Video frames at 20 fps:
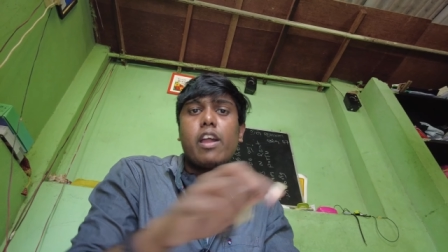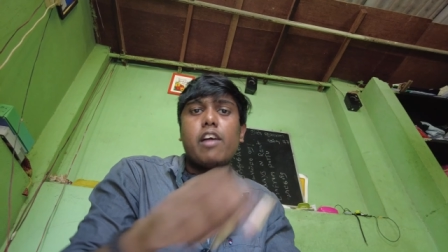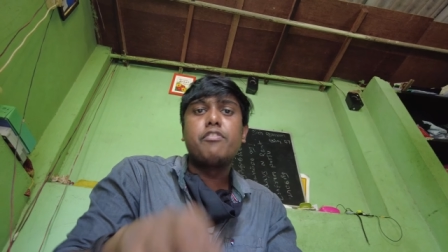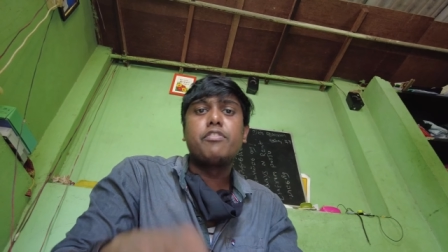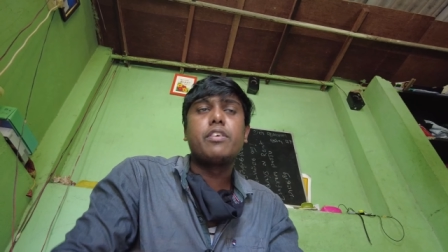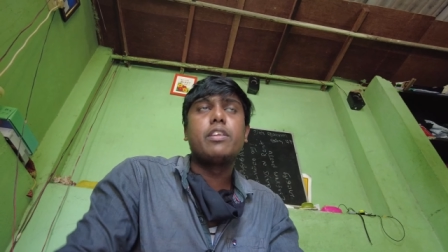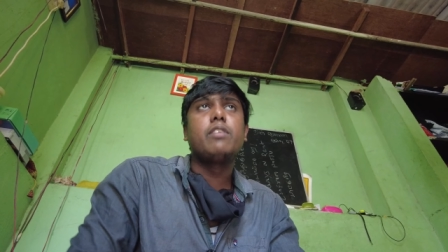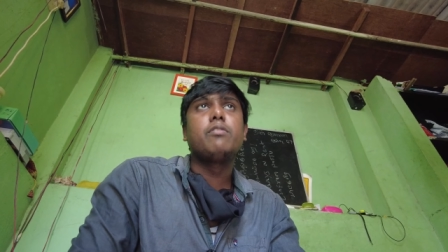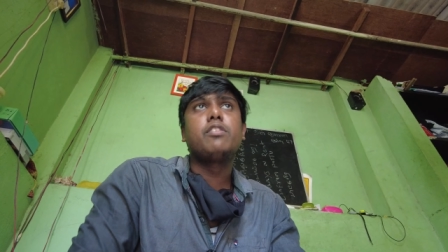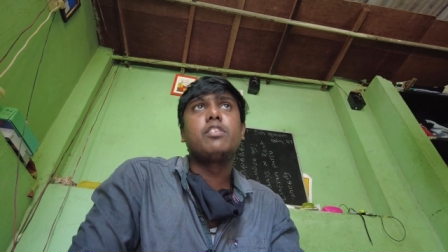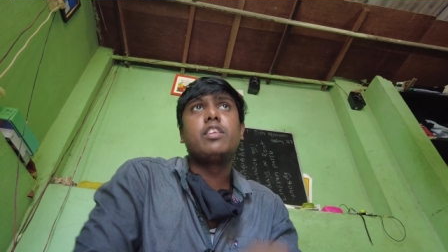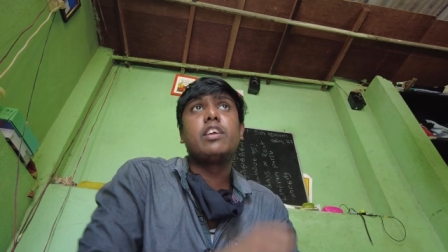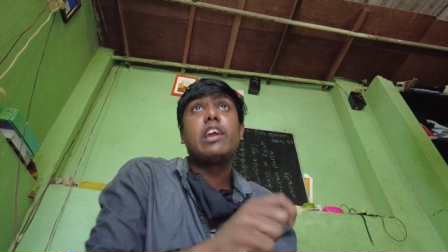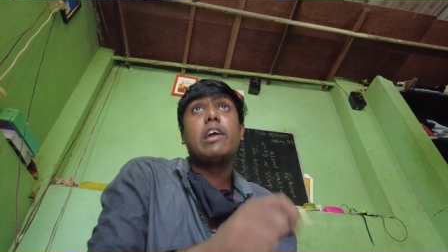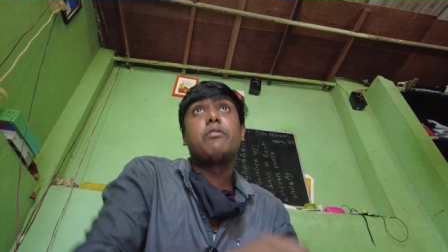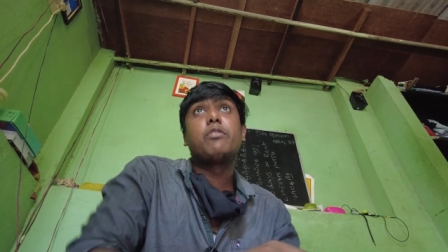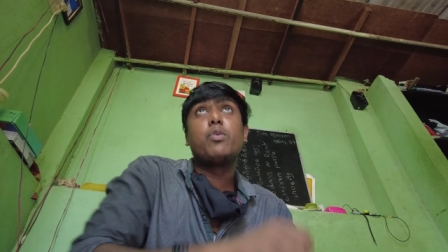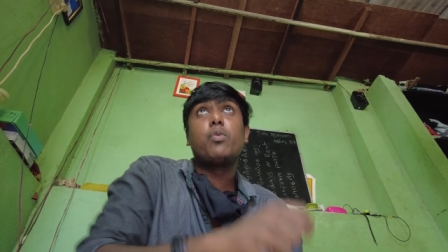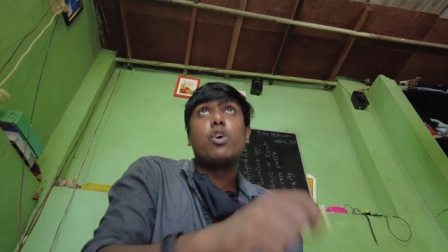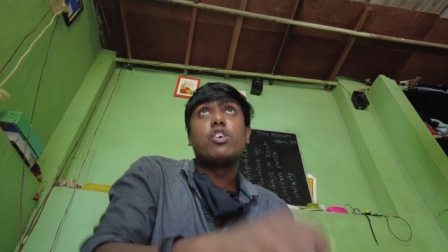After everything,
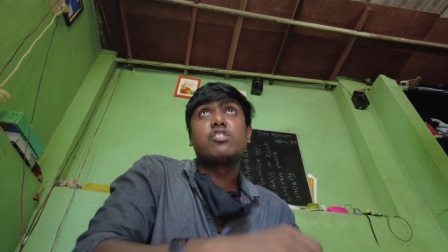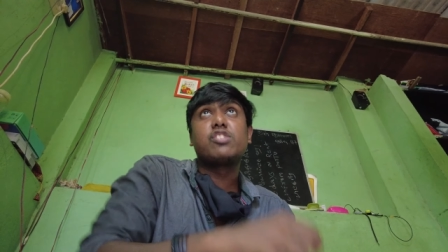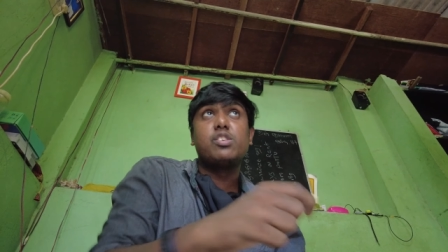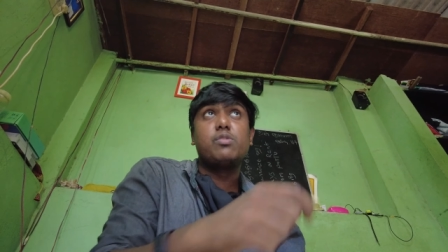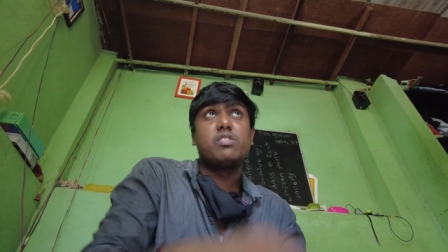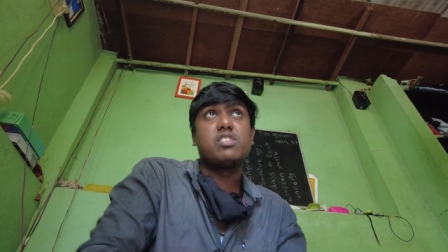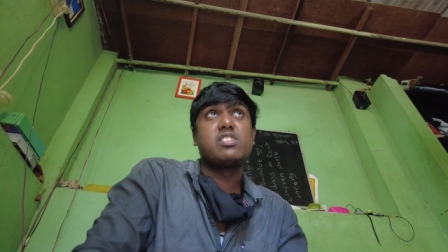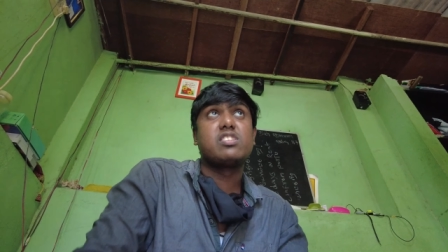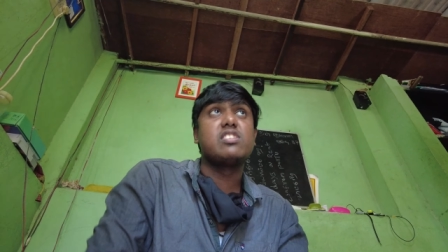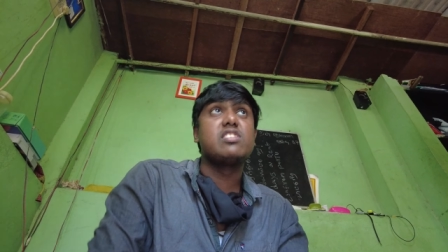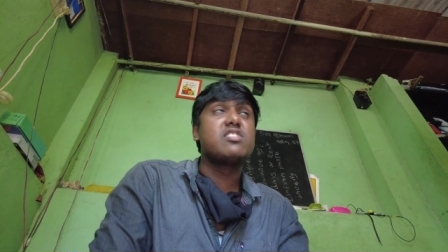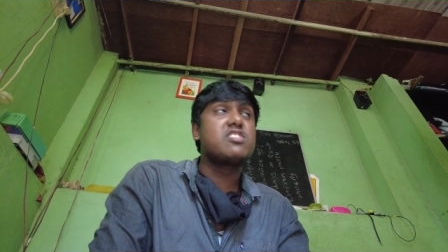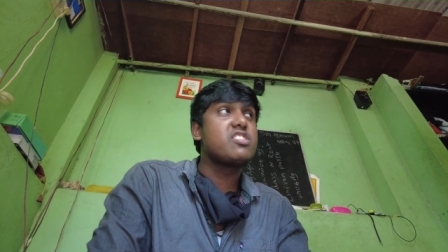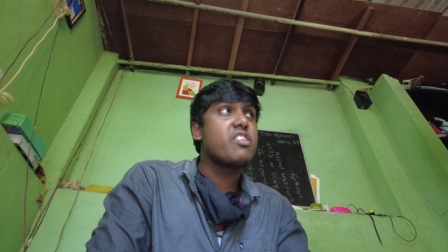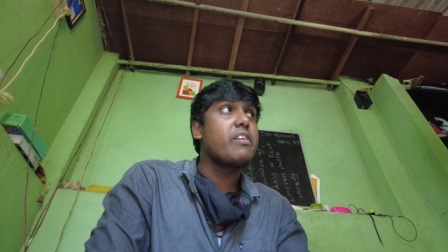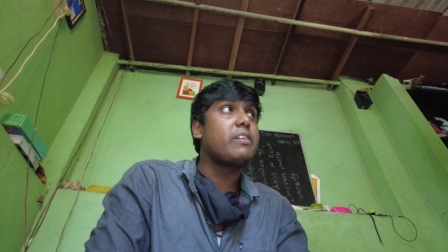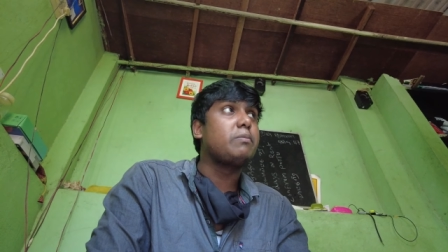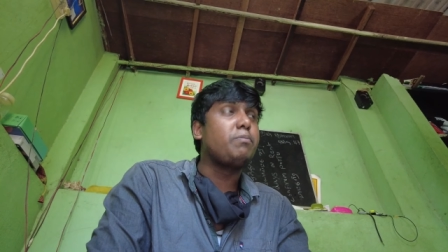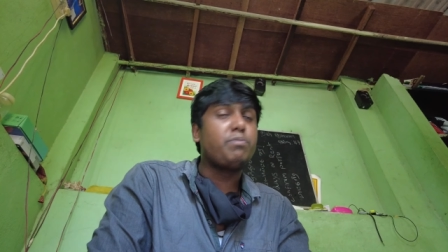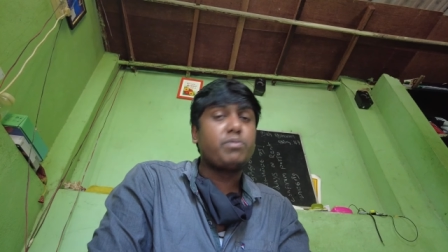I have to wash the vessels.
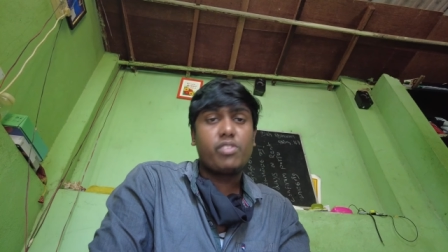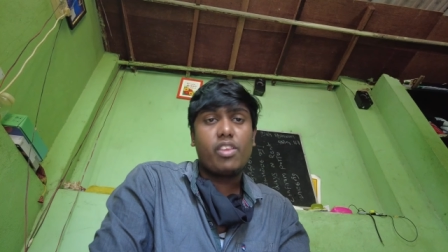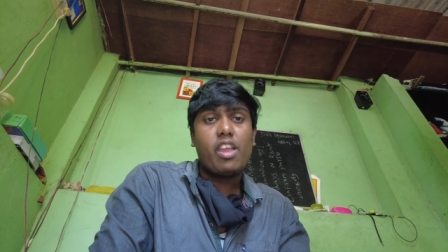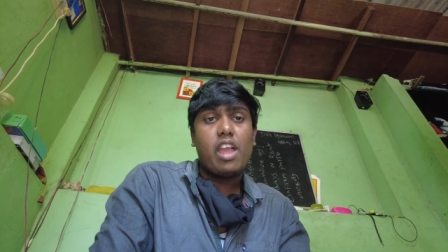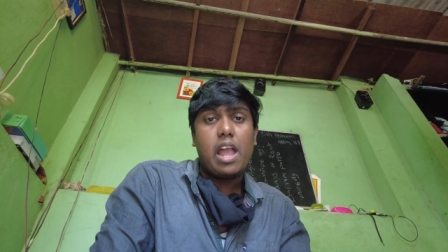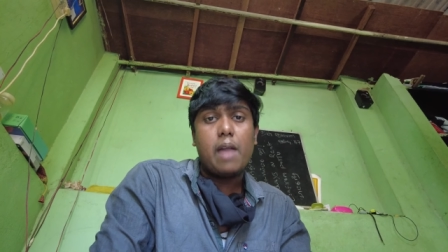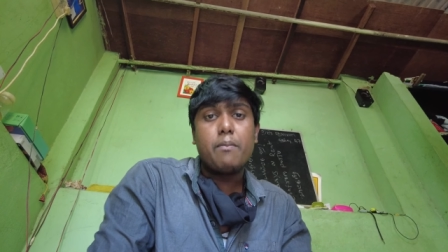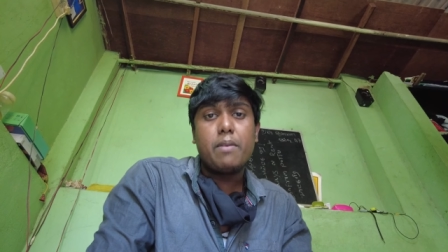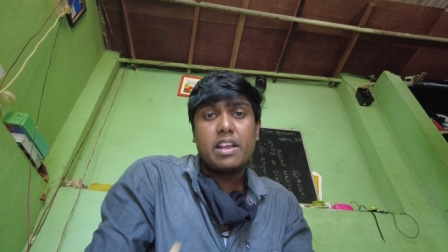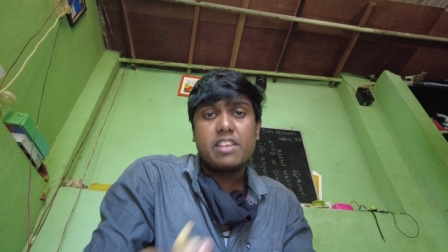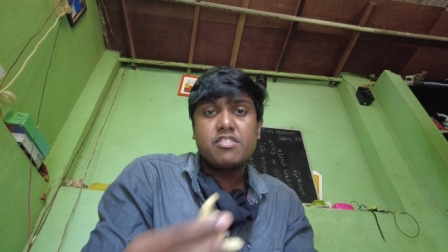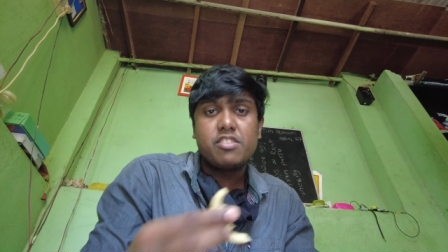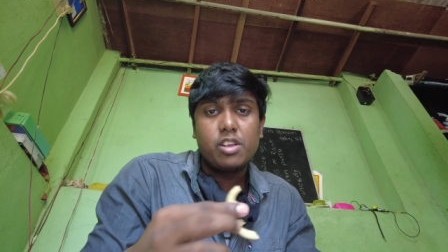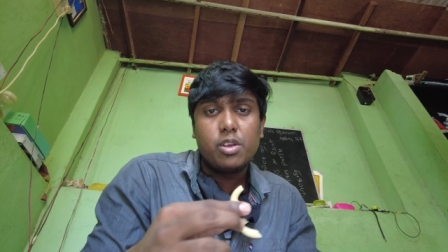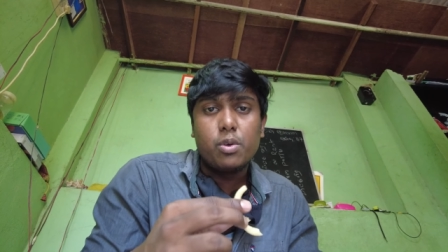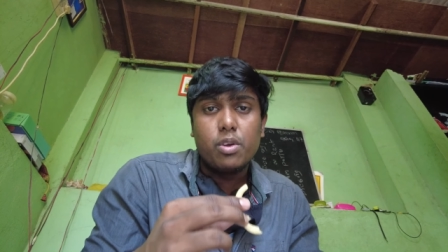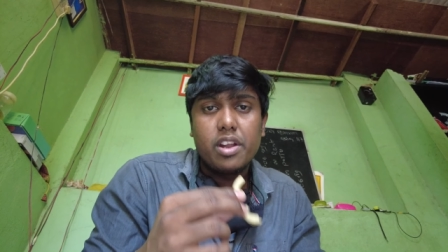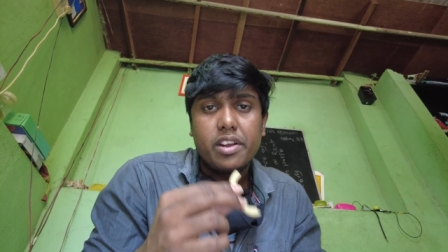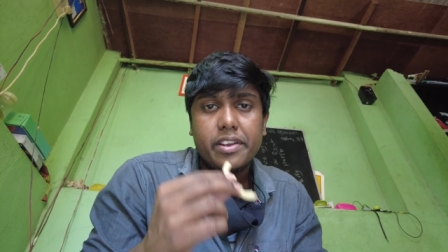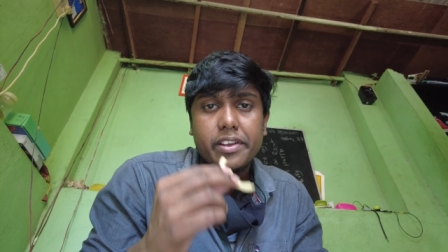I'm
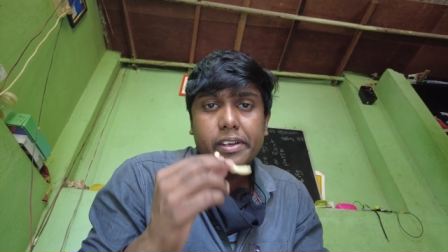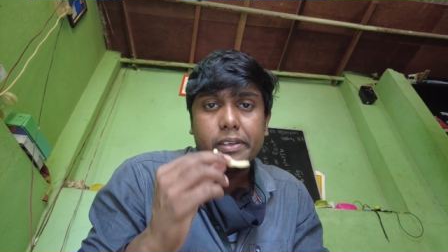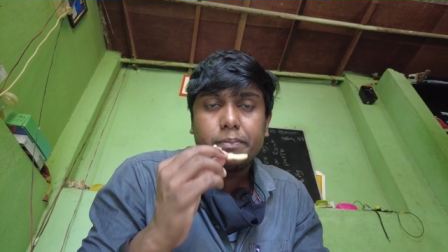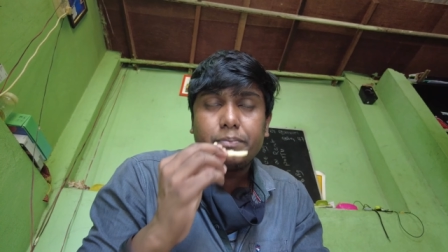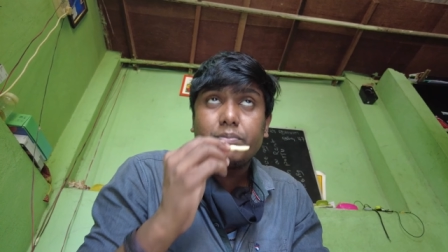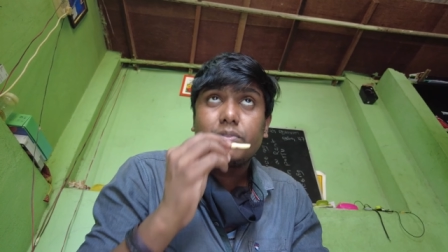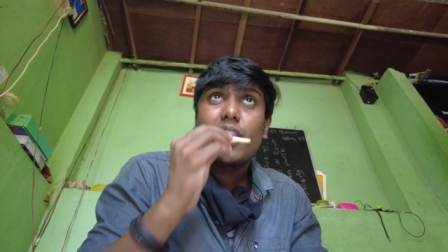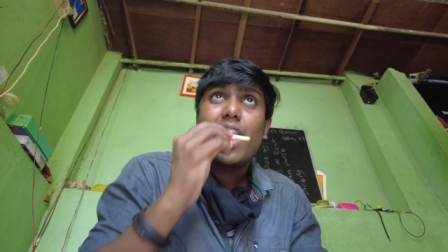actually good at it.